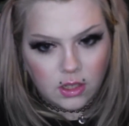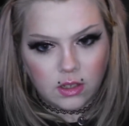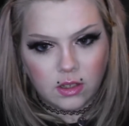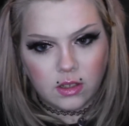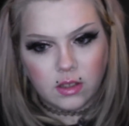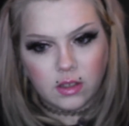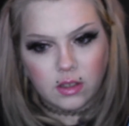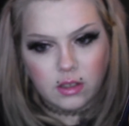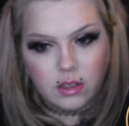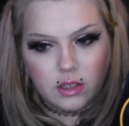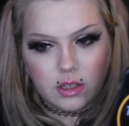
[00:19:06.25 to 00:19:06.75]

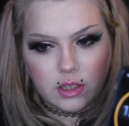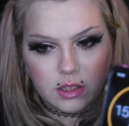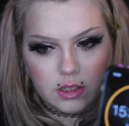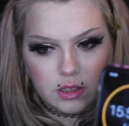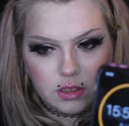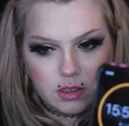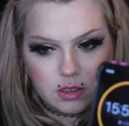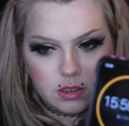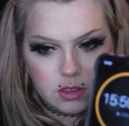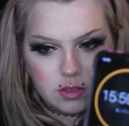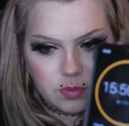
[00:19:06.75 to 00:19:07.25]
And if
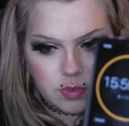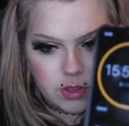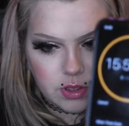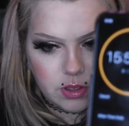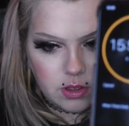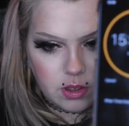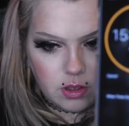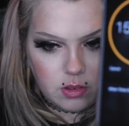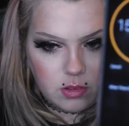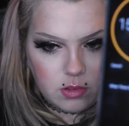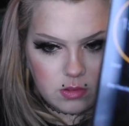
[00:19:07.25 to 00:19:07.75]
it
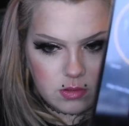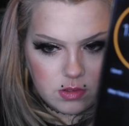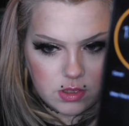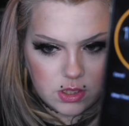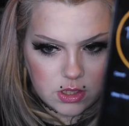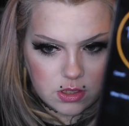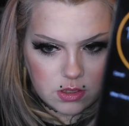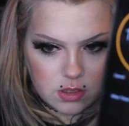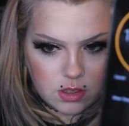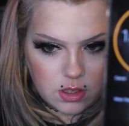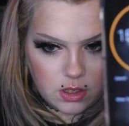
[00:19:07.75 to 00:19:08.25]
goes,
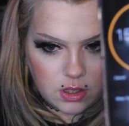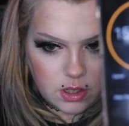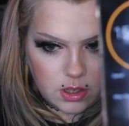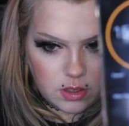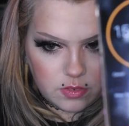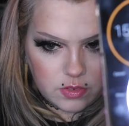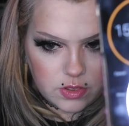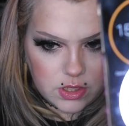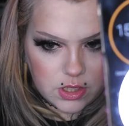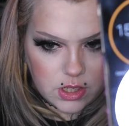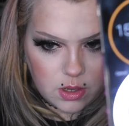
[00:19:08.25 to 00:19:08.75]
I have a
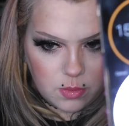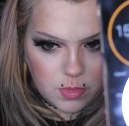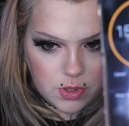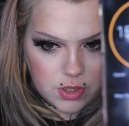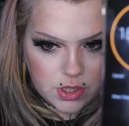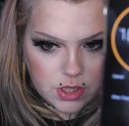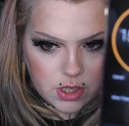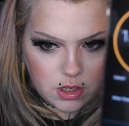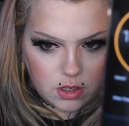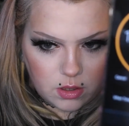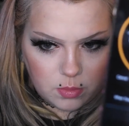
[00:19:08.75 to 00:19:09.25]
timer set
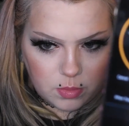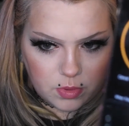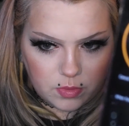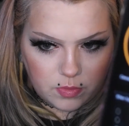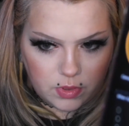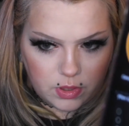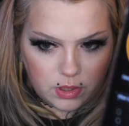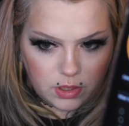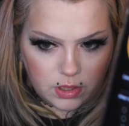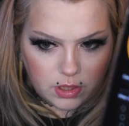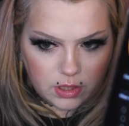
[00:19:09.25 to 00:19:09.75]
up. If you can
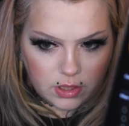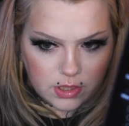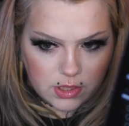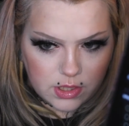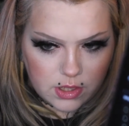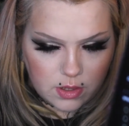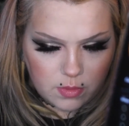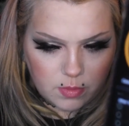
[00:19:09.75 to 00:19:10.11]
kind of see my